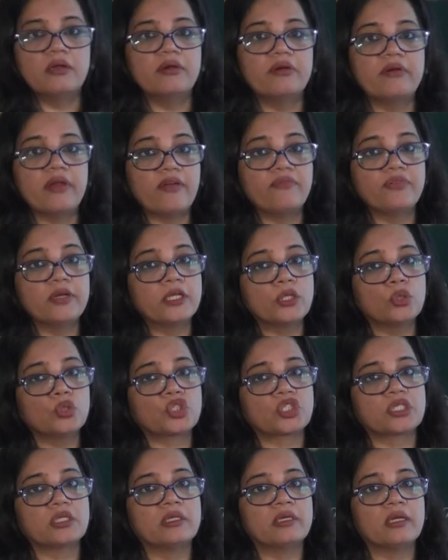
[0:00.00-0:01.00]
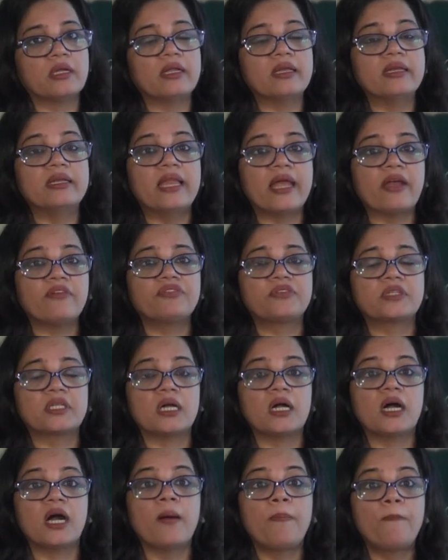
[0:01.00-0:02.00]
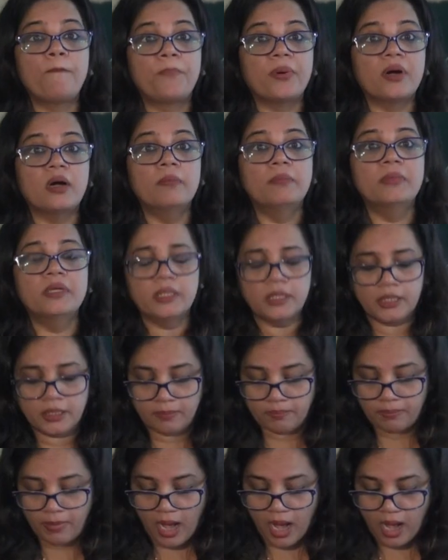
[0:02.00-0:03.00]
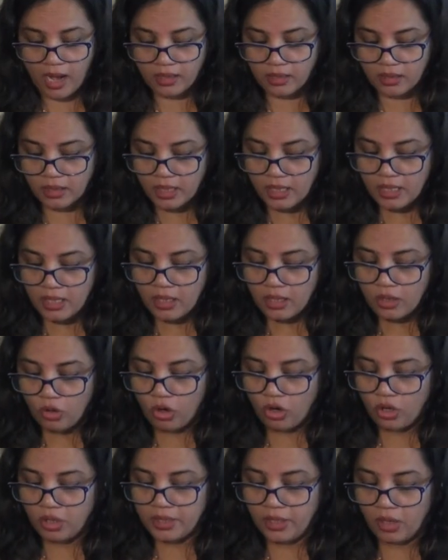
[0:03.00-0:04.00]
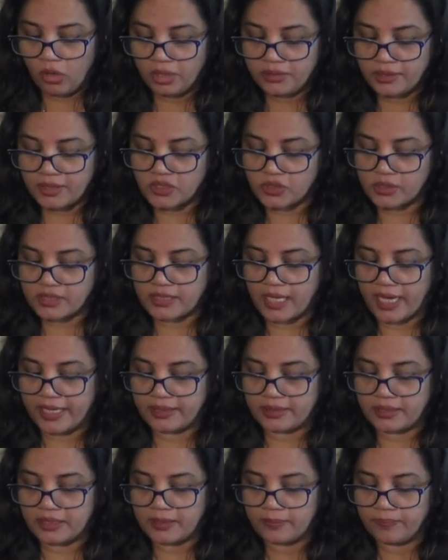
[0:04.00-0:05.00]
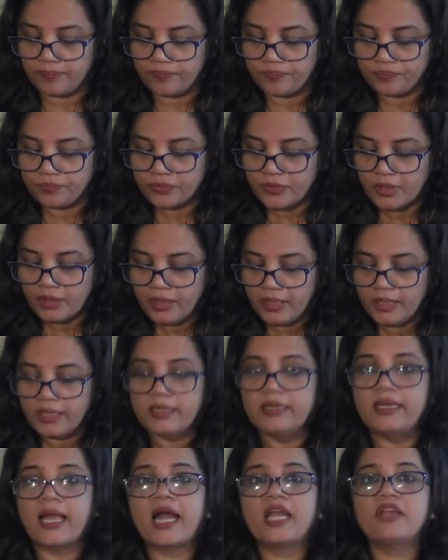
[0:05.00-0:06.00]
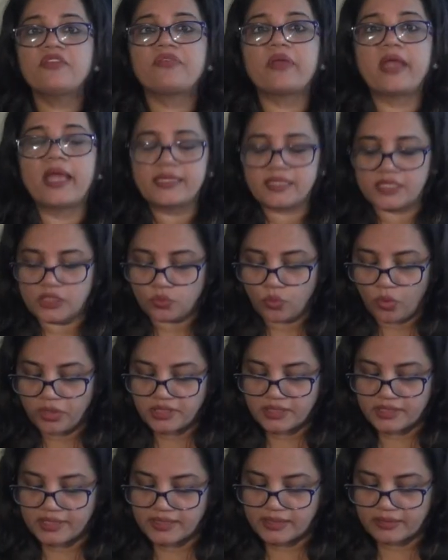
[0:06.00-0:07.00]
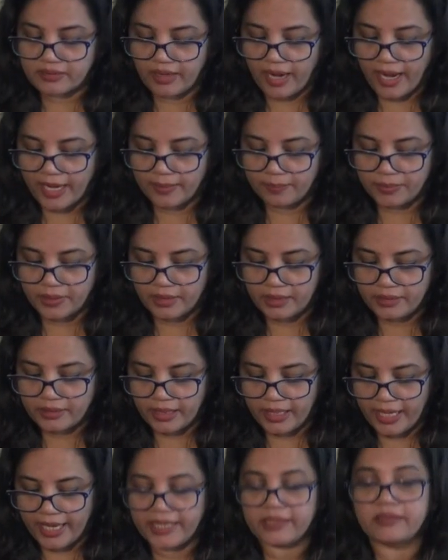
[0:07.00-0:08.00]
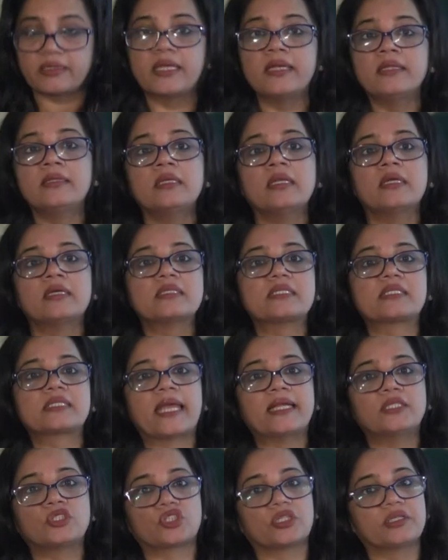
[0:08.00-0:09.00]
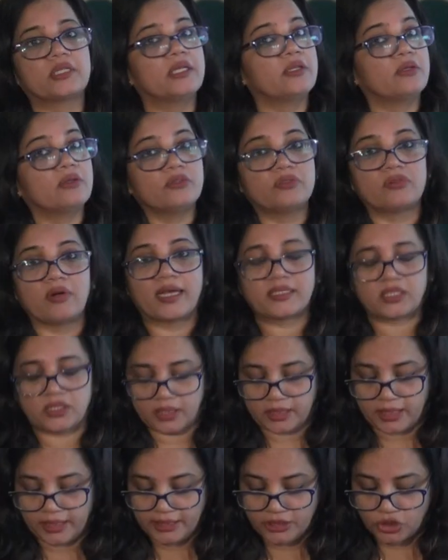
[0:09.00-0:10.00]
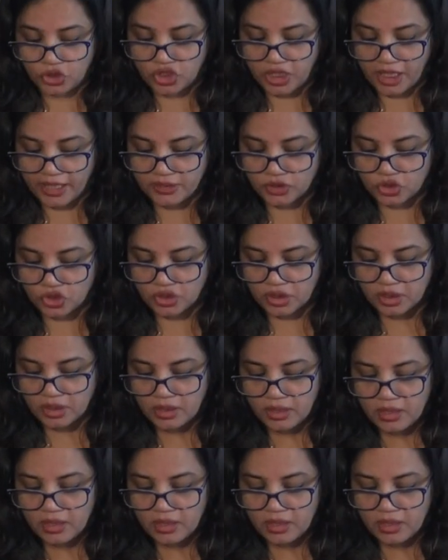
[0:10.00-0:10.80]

Revolution, left a permanent mark on the society. Life as it was described in the 18th century drastically changed.